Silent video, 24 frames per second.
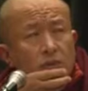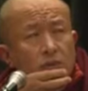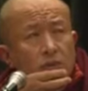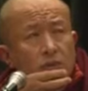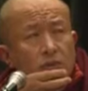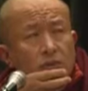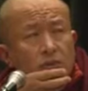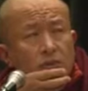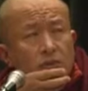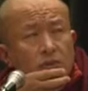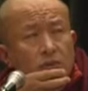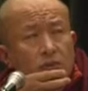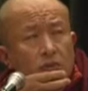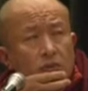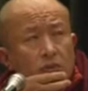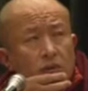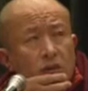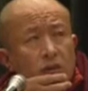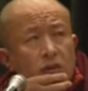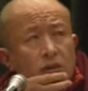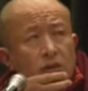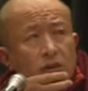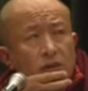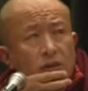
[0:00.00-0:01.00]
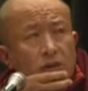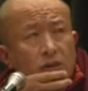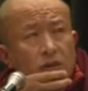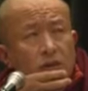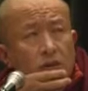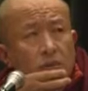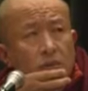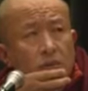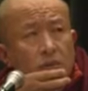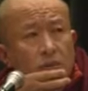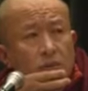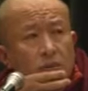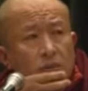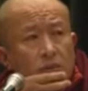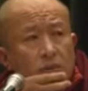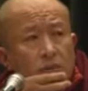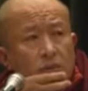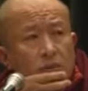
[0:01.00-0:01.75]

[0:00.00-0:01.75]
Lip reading: or day before I said